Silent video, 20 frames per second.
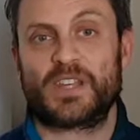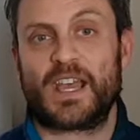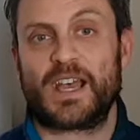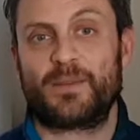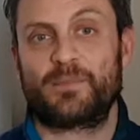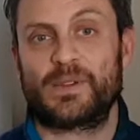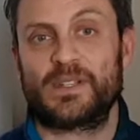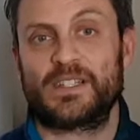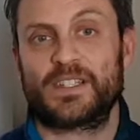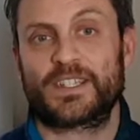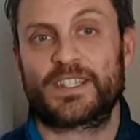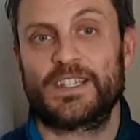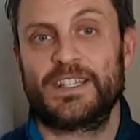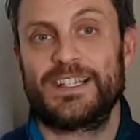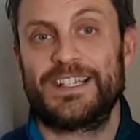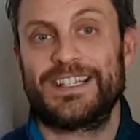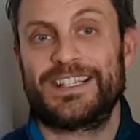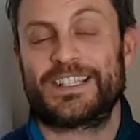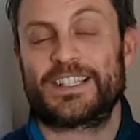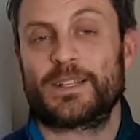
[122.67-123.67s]
happens.
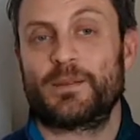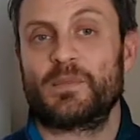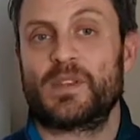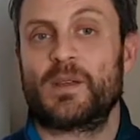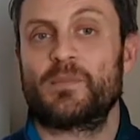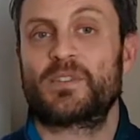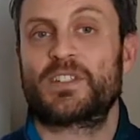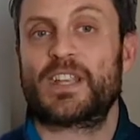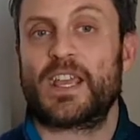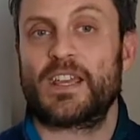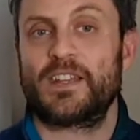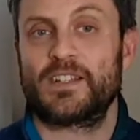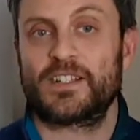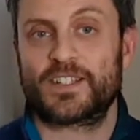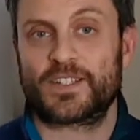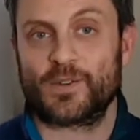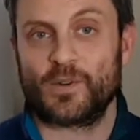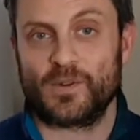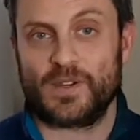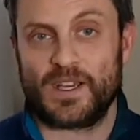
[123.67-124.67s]
Sometimes
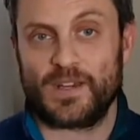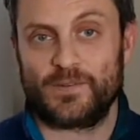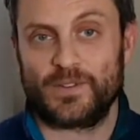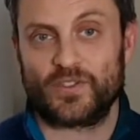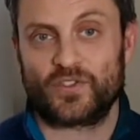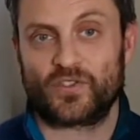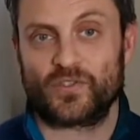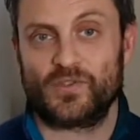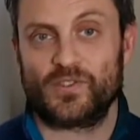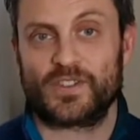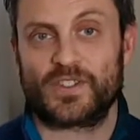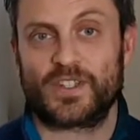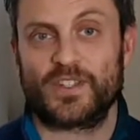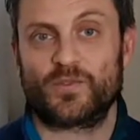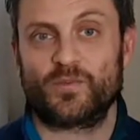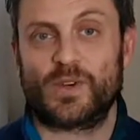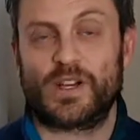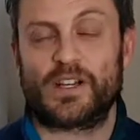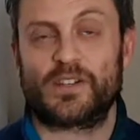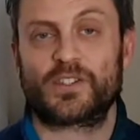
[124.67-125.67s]
tenants don't have insurance as
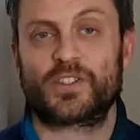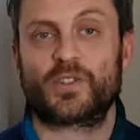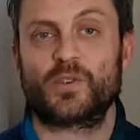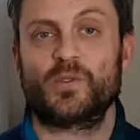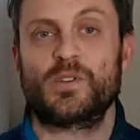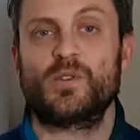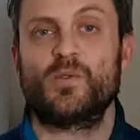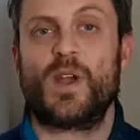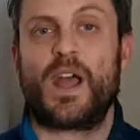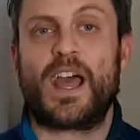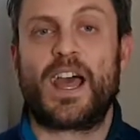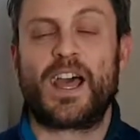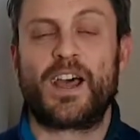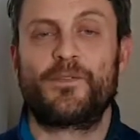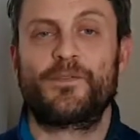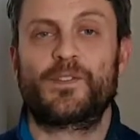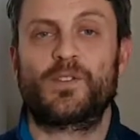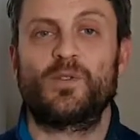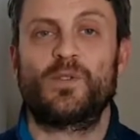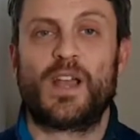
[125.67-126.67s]
well. So you
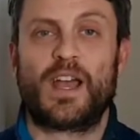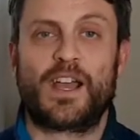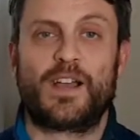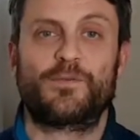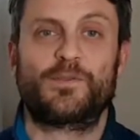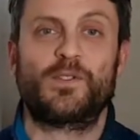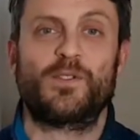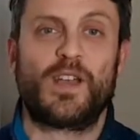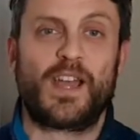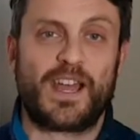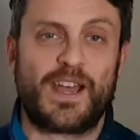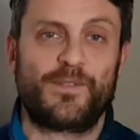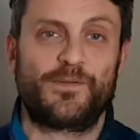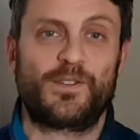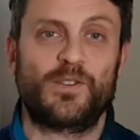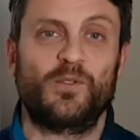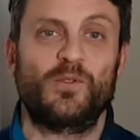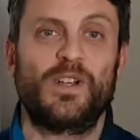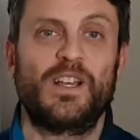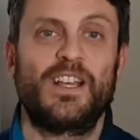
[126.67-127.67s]
have
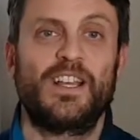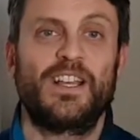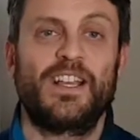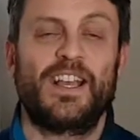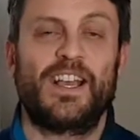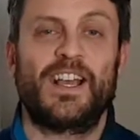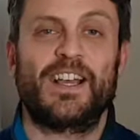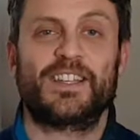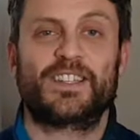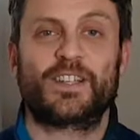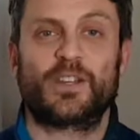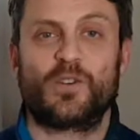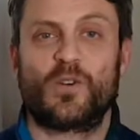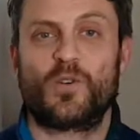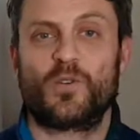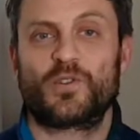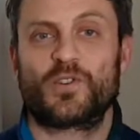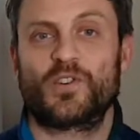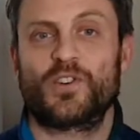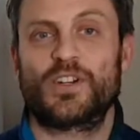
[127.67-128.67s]
to, as an
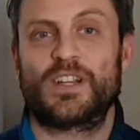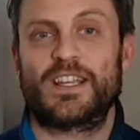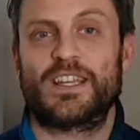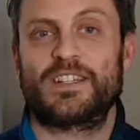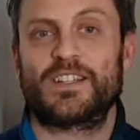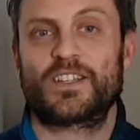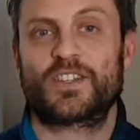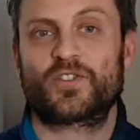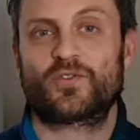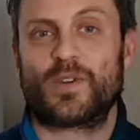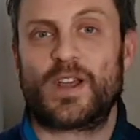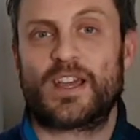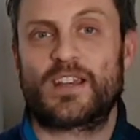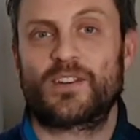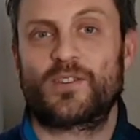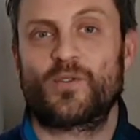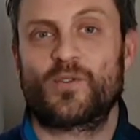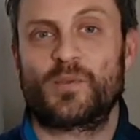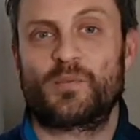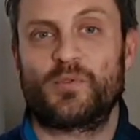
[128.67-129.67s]
owner in a strata
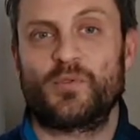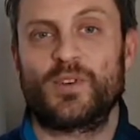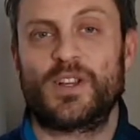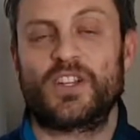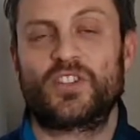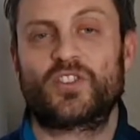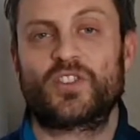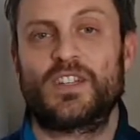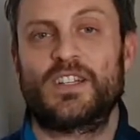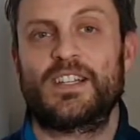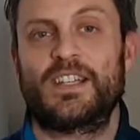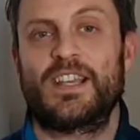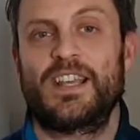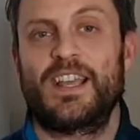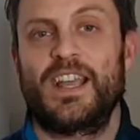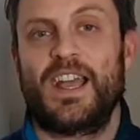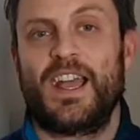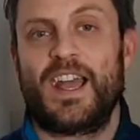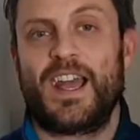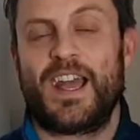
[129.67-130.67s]
corporation,
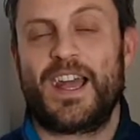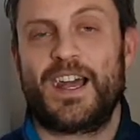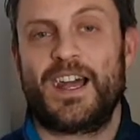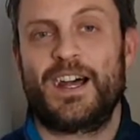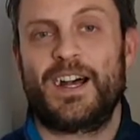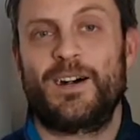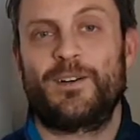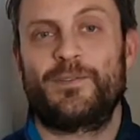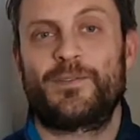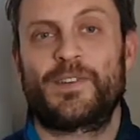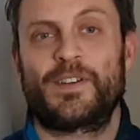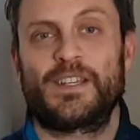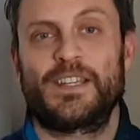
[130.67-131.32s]
have